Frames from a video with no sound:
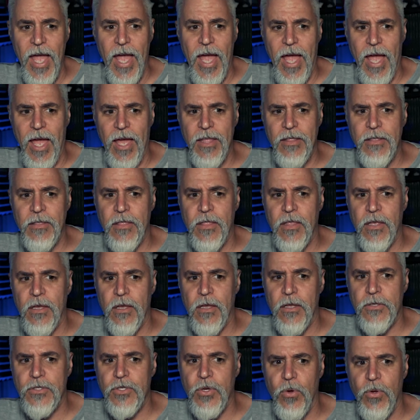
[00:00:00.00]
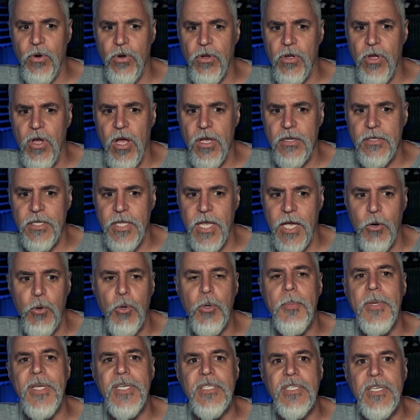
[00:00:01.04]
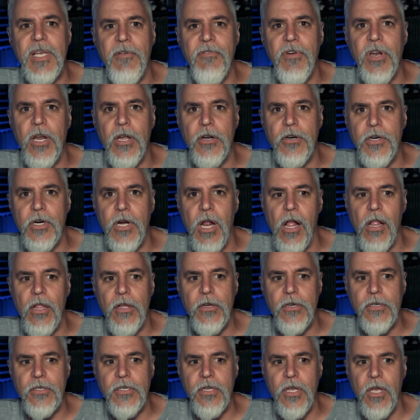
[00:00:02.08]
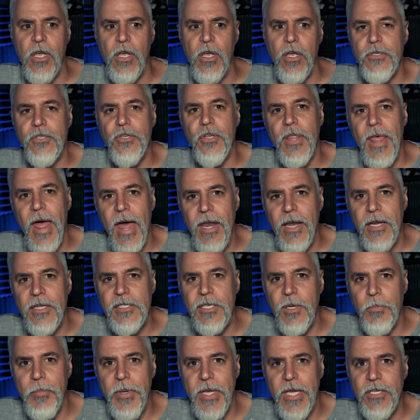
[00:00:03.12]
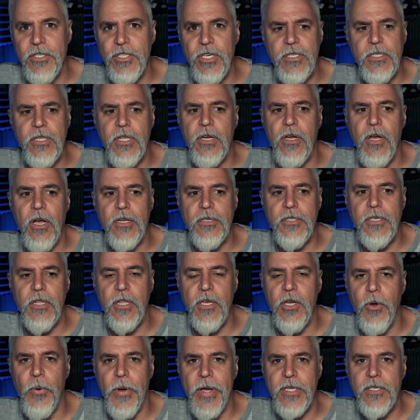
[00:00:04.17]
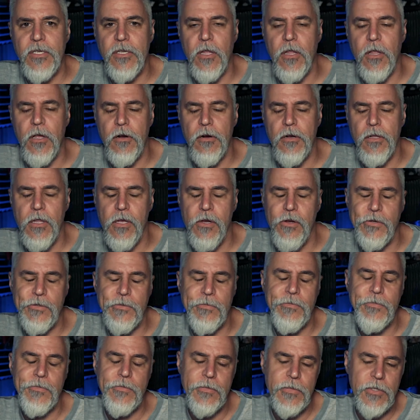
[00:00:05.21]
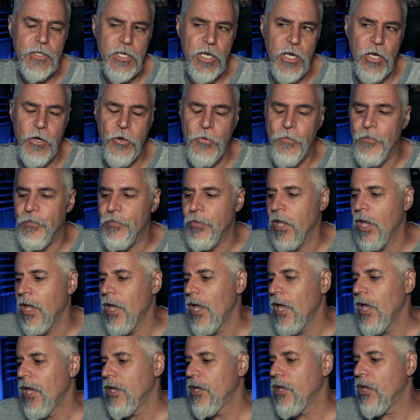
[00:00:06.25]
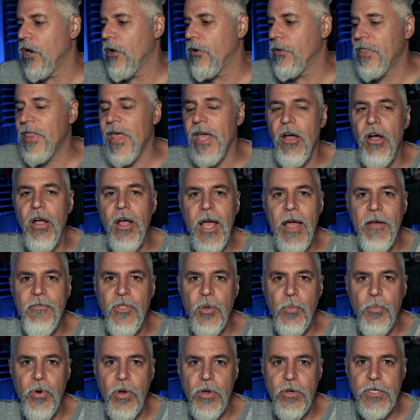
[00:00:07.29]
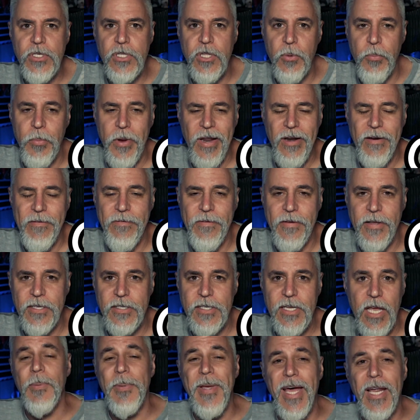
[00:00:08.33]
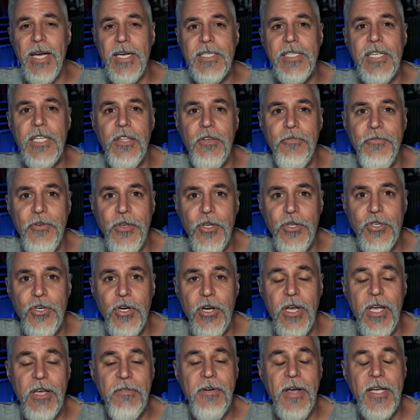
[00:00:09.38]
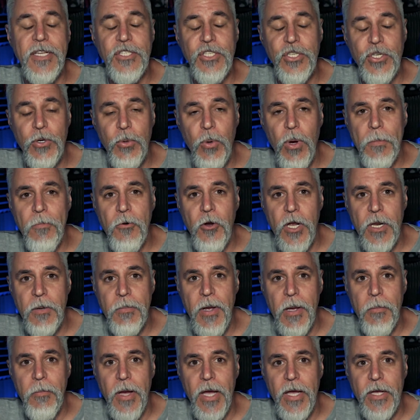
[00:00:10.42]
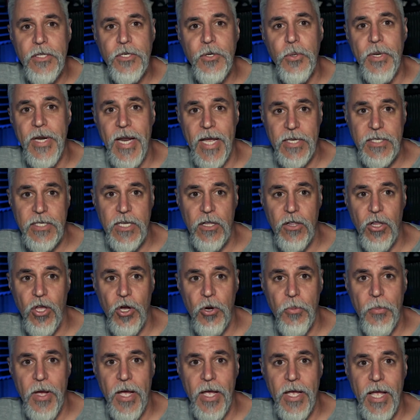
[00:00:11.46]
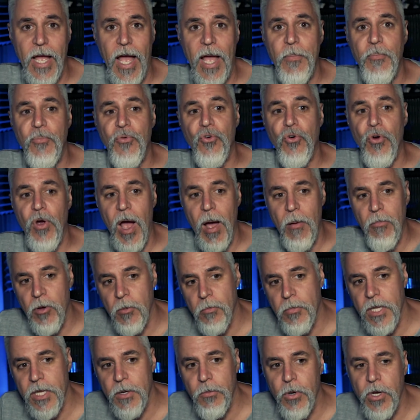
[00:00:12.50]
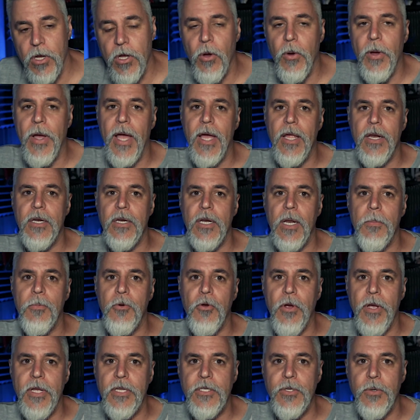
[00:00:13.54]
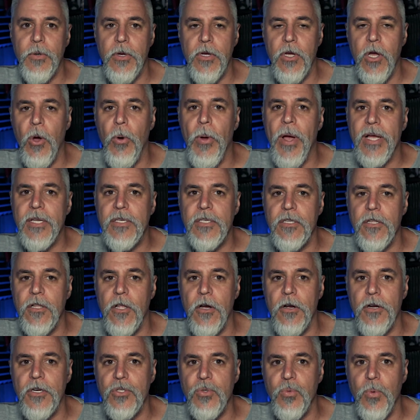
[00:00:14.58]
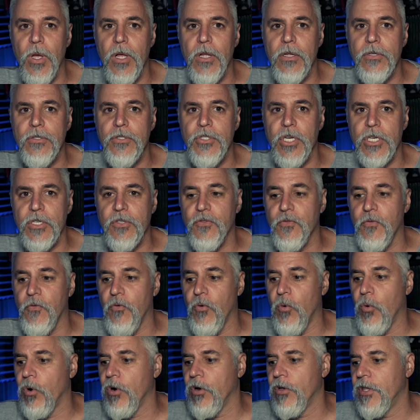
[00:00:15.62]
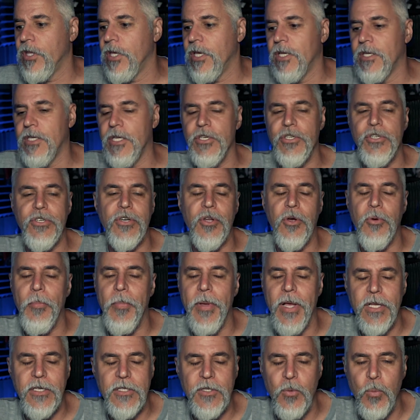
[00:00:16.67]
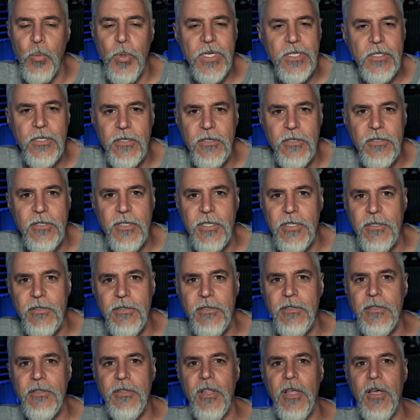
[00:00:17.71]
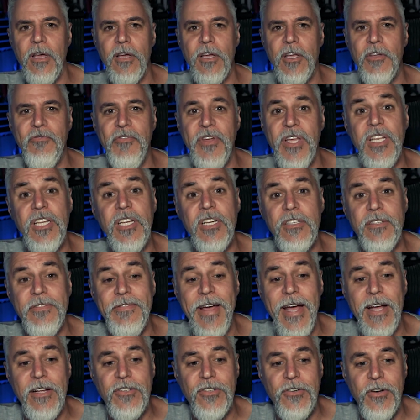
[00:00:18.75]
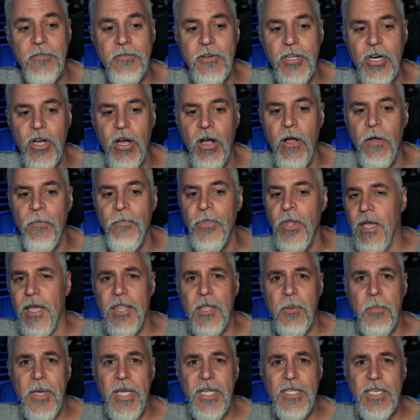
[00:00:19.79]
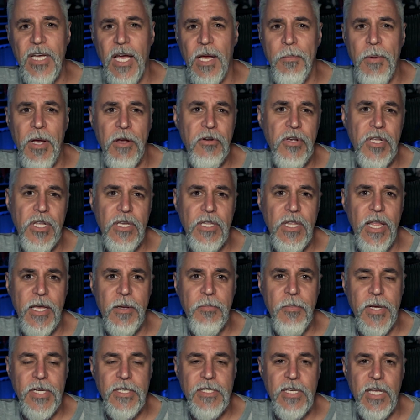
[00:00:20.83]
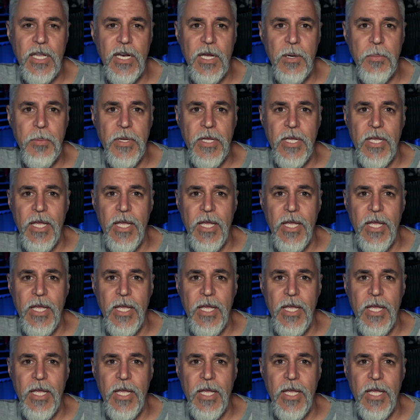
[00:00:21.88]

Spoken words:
And the total cost there would be $700. So that ends up being just the cost of the GoXLR alone. So, you know, they all have their pros and their benefits. To be honest, in the future, if I do upgrade my mic to an XLR mic, I probably would go ahead and upgrade to a GoXLR as well, just for the additional bells and whistles and the convenience factor of it all. In the meantime, I really like my setup,